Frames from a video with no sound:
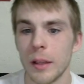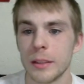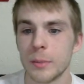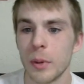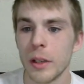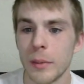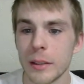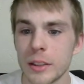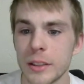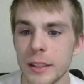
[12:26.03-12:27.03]
pretty
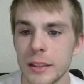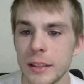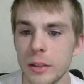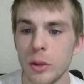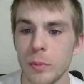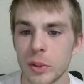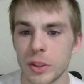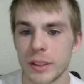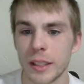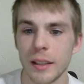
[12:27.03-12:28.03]
much
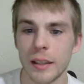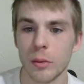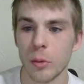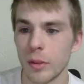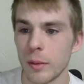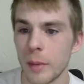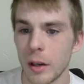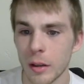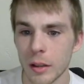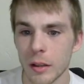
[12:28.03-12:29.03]
62% in North
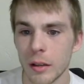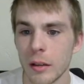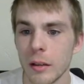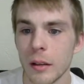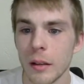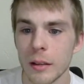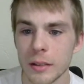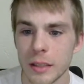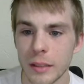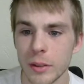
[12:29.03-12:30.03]
America,
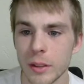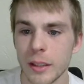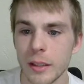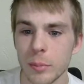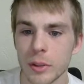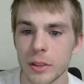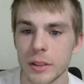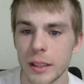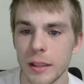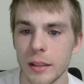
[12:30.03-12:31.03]

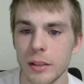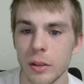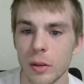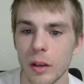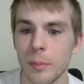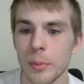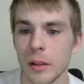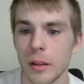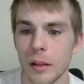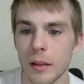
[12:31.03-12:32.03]
17% in Europe,
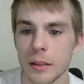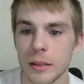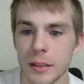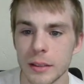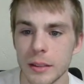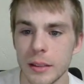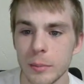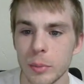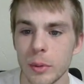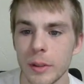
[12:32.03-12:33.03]

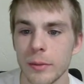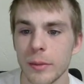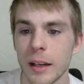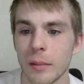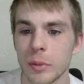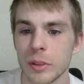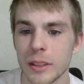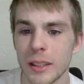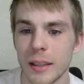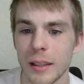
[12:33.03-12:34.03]

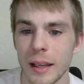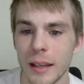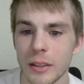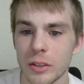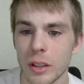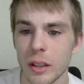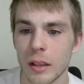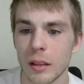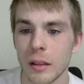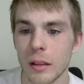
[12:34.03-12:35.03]
16.5% in
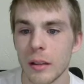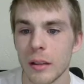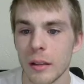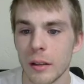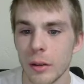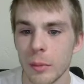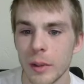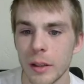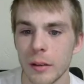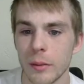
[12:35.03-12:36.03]
Asia, and a little
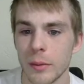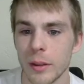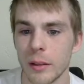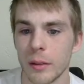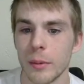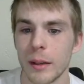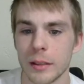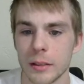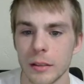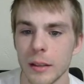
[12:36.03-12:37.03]
bit of in the
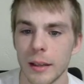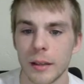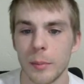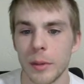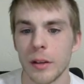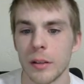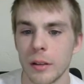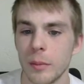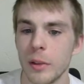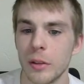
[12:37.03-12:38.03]
rest, the Latin America,
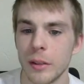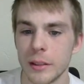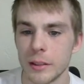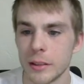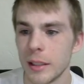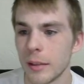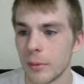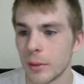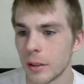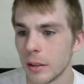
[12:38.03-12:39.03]
the Middle East, the
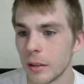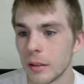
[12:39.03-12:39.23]
Africa.